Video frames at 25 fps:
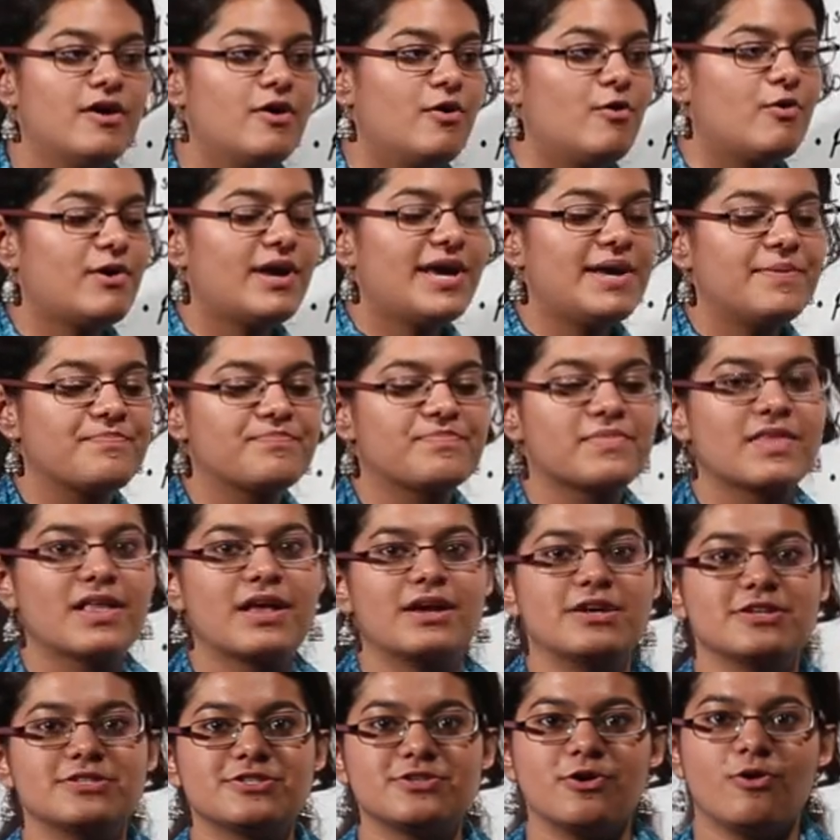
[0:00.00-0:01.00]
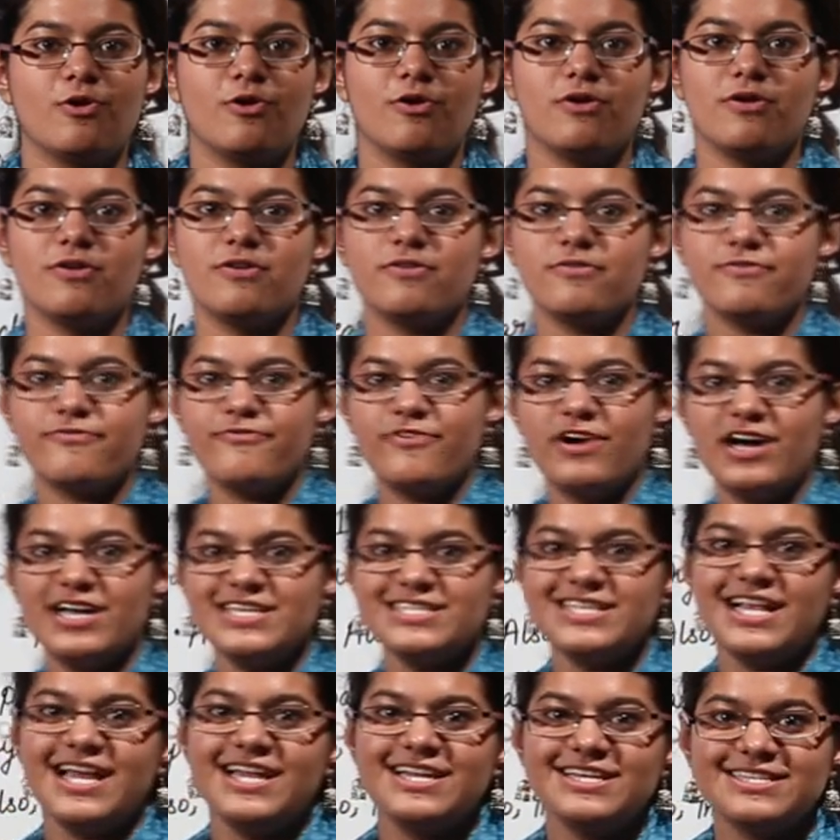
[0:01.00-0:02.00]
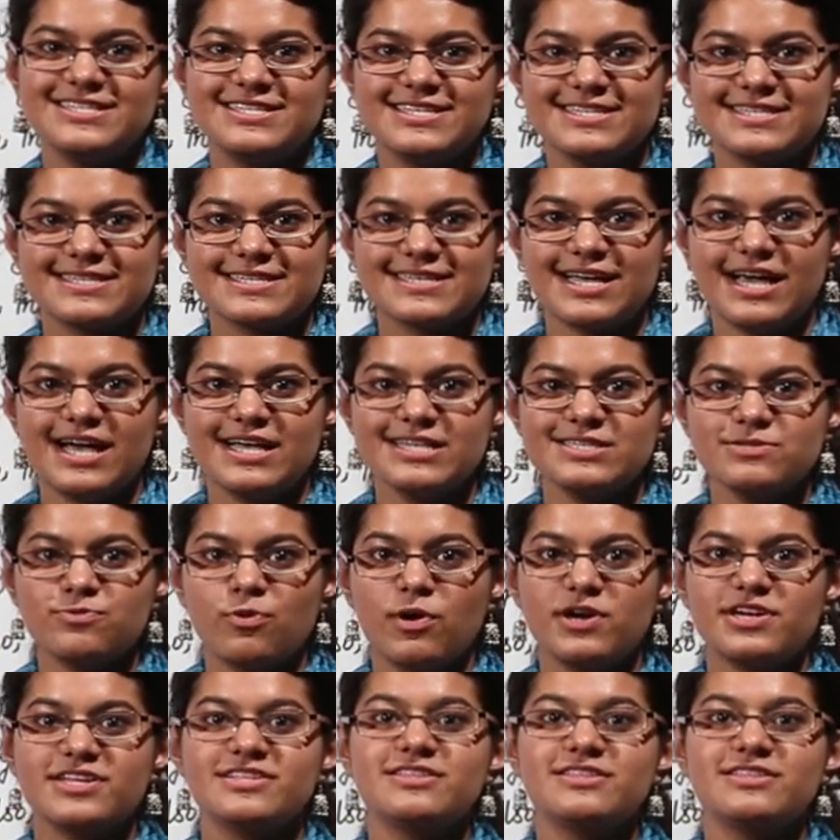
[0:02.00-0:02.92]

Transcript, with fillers: Okay. So, first let us discuss what